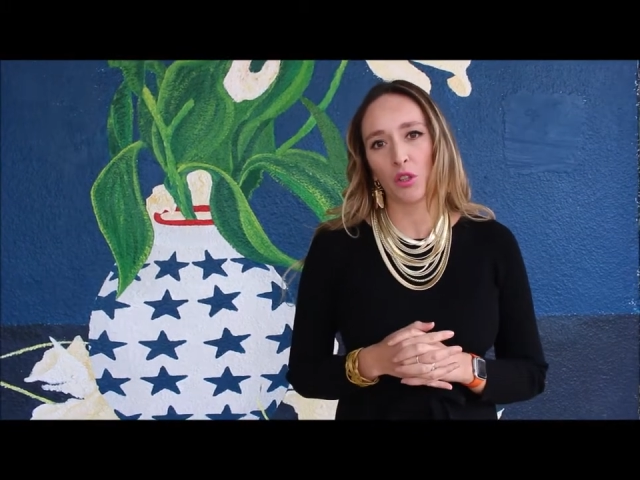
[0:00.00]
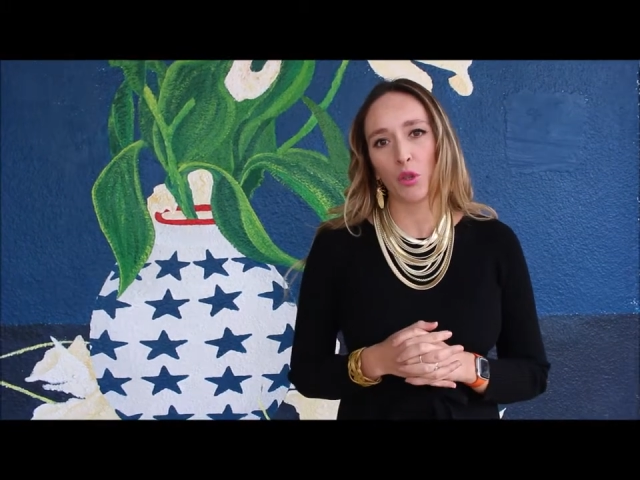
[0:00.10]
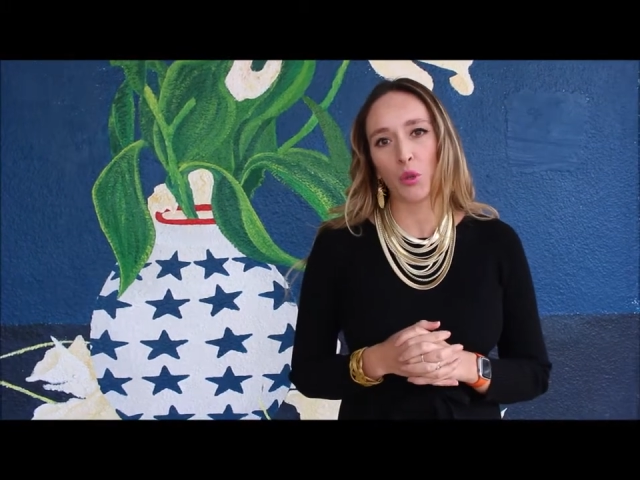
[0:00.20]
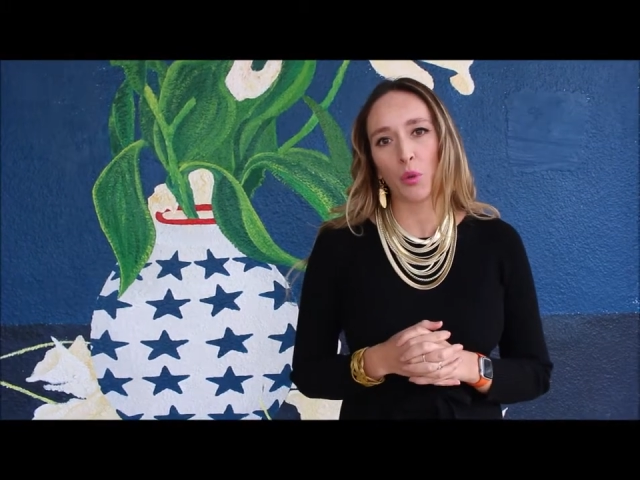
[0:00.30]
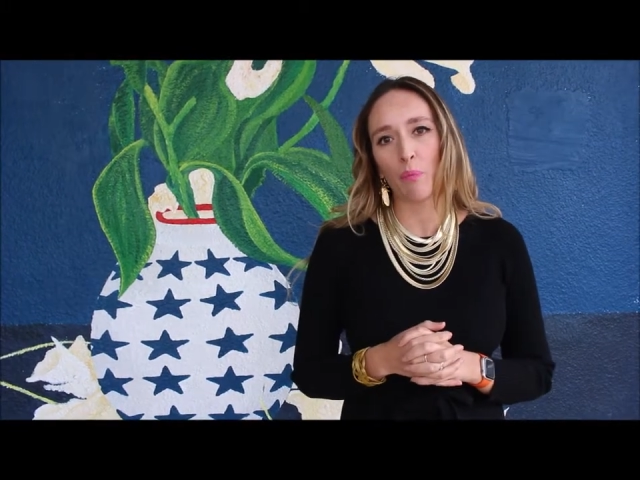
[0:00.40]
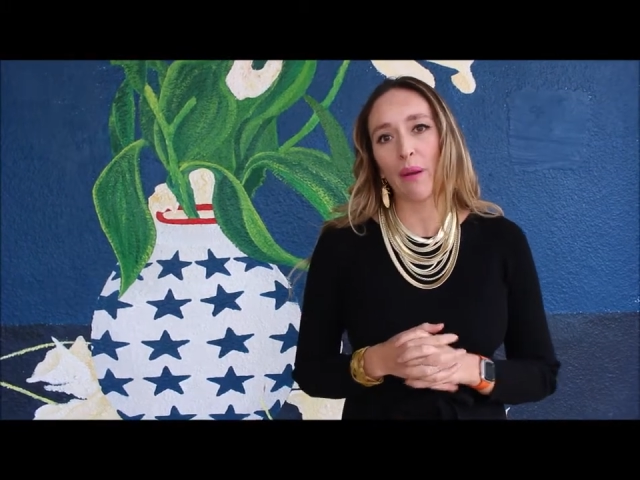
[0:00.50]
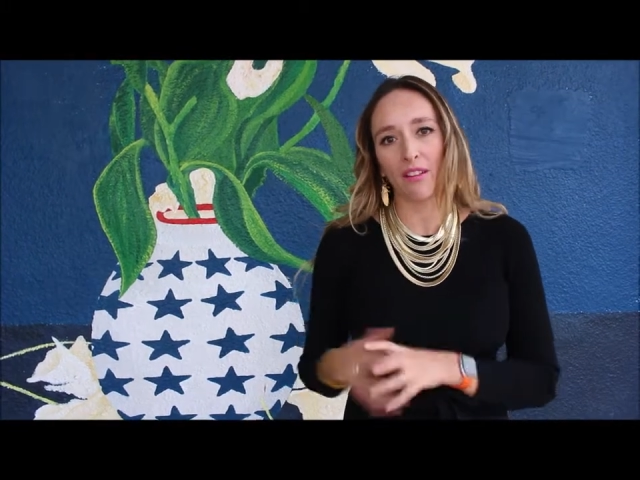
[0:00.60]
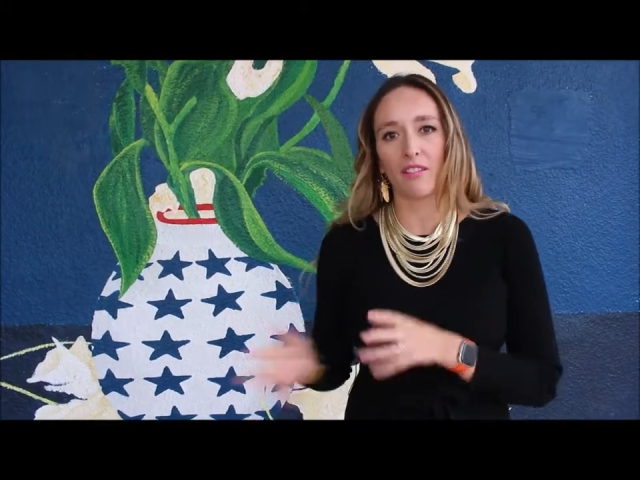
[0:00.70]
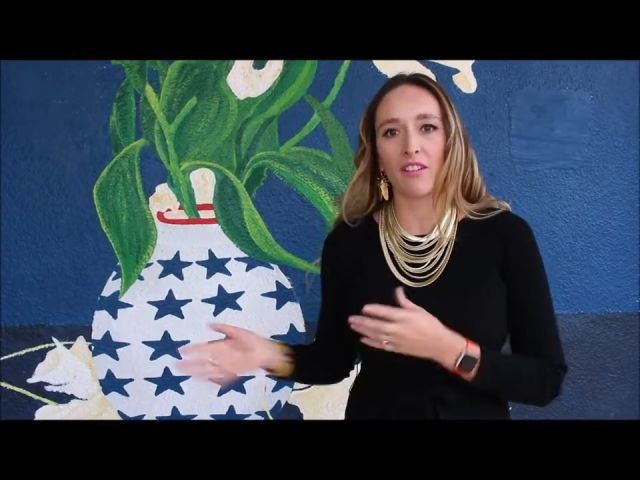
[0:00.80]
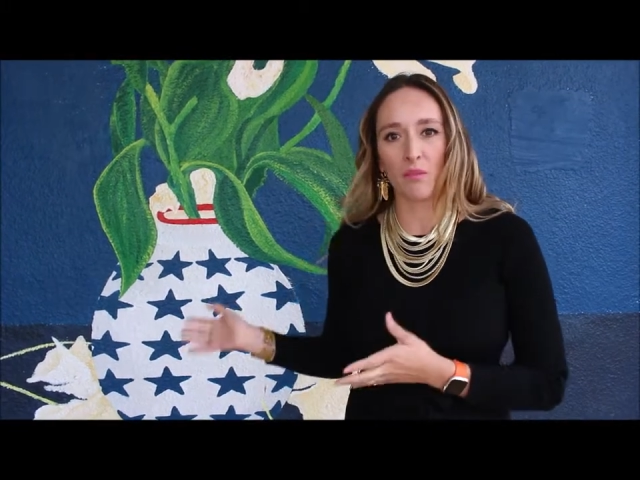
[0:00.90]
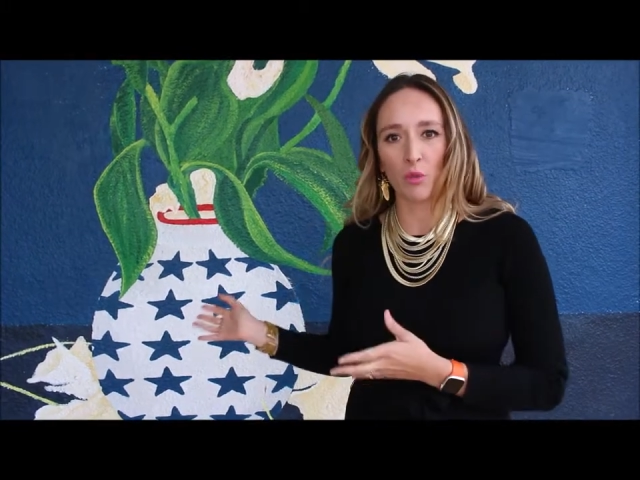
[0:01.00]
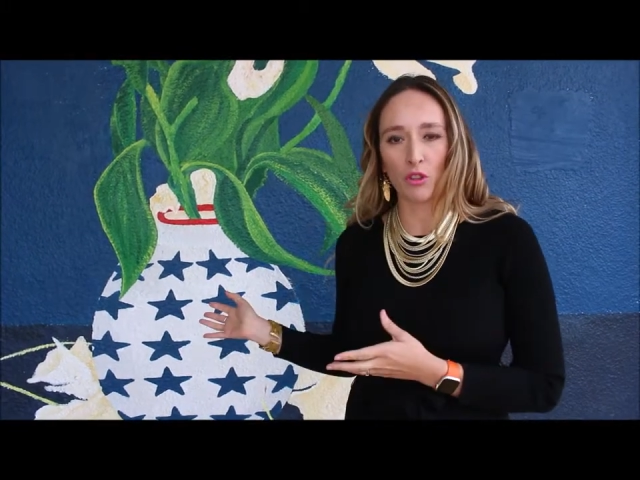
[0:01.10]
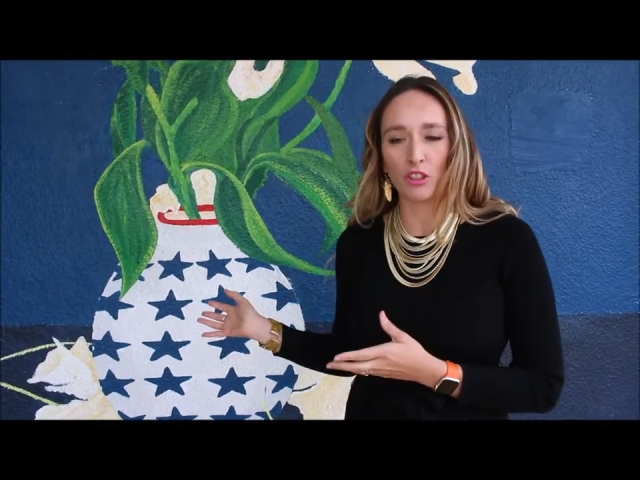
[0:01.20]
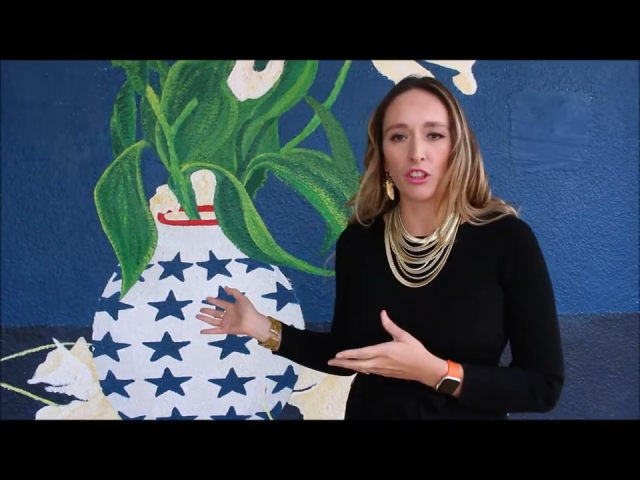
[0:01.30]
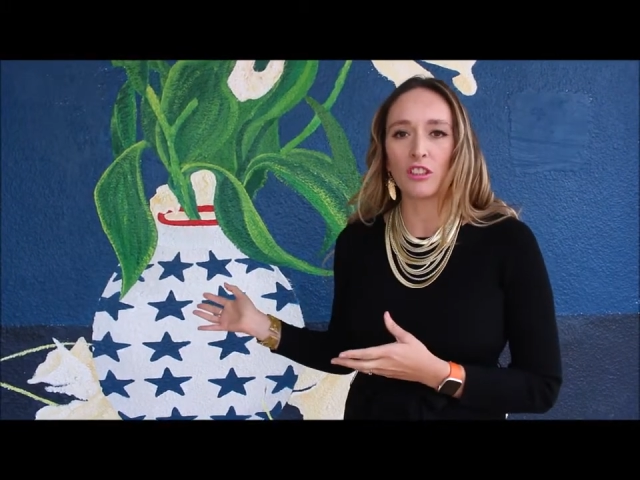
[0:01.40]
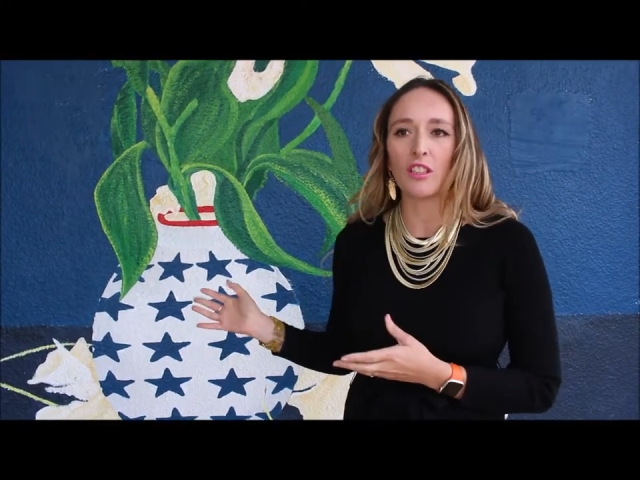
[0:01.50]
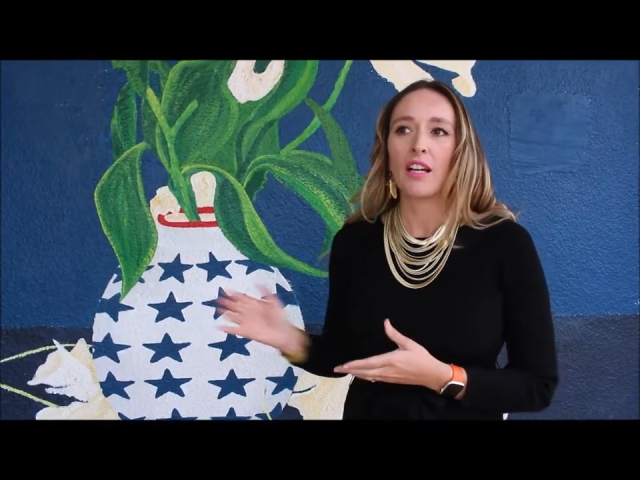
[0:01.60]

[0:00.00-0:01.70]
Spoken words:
to paint this mural,